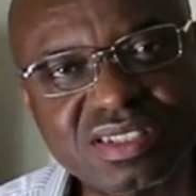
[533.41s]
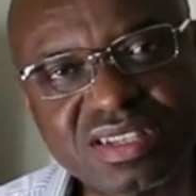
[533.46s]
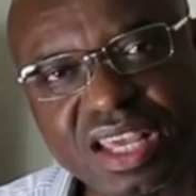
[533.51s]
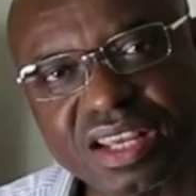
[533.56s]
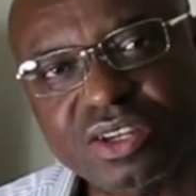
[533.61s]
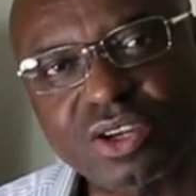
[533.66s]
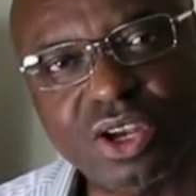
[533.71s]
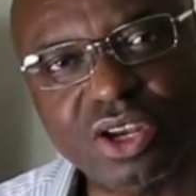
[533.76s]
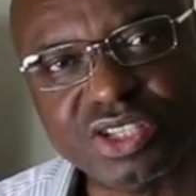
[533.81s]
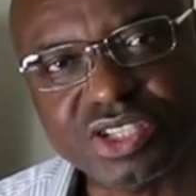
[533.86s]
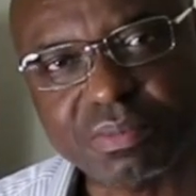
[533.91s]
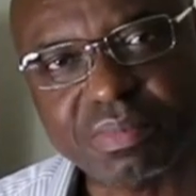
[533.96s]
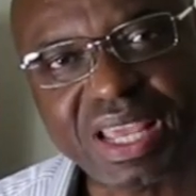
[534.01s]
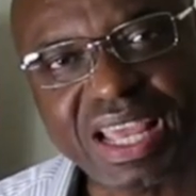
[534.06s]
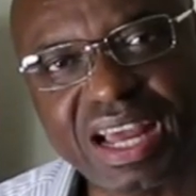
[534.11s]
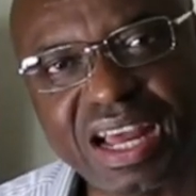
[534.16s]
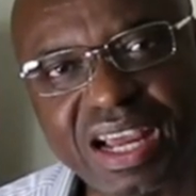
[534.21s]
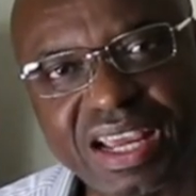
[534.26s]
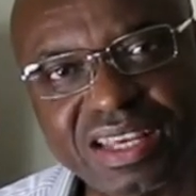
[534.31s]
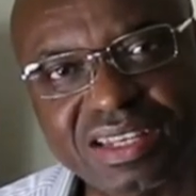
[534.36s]
the technology
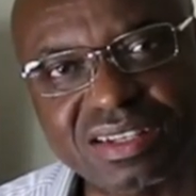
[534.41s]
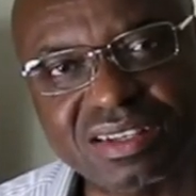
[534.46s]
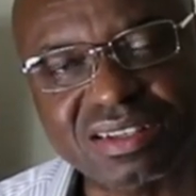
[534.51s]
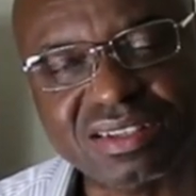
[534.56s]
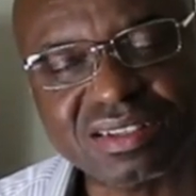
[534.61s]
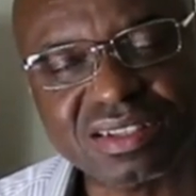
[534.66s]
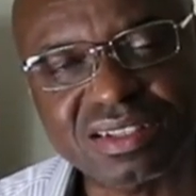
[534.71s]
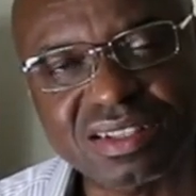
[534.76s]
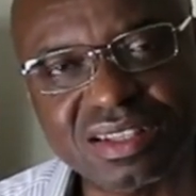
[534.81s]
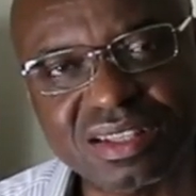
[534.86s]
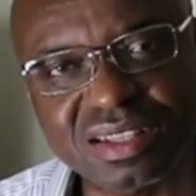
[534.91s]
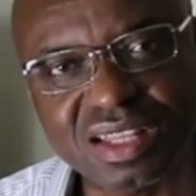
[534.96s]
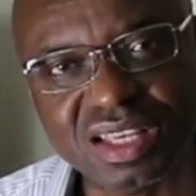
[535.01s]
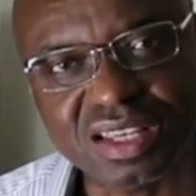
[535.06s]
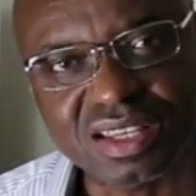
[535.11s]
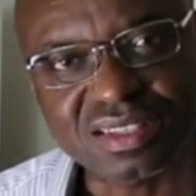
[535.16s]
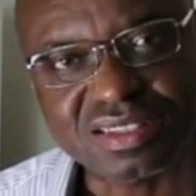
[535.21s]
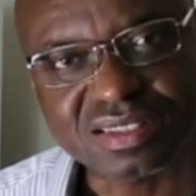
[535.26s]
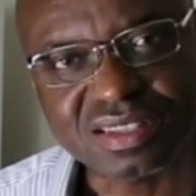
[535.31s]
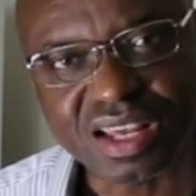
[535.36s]
behind
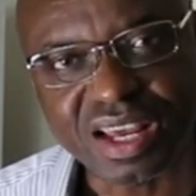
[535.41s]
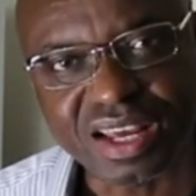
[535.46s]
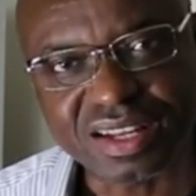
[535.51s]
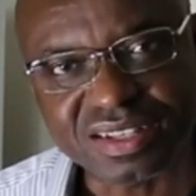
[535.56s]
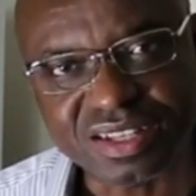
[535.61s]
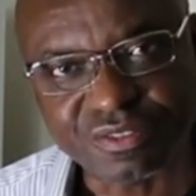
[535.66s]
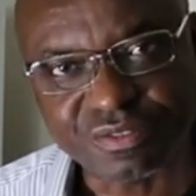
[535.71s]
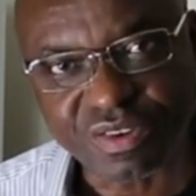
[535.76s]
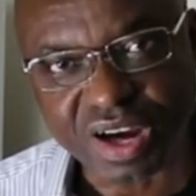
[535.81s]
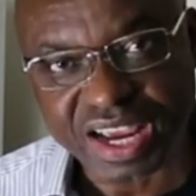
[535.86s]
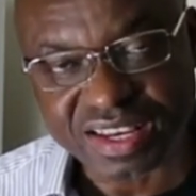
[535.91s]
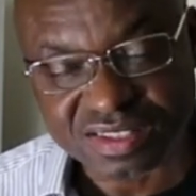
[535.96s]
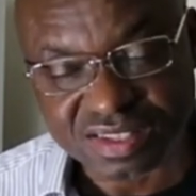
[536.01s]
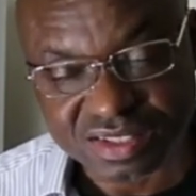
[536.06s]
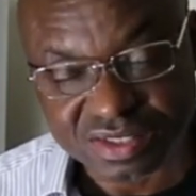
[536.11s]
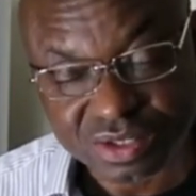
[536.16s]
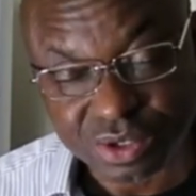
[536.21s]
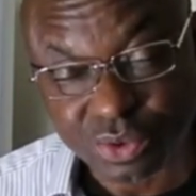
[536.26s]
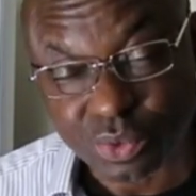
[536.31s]
these uh, devices.